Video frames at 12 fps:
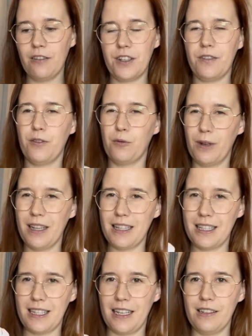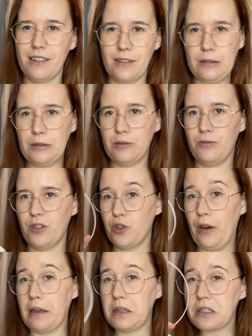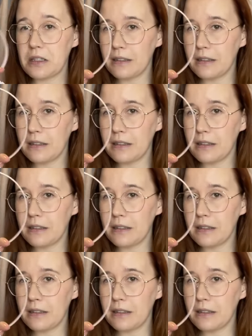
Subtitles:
of different widths and strengths.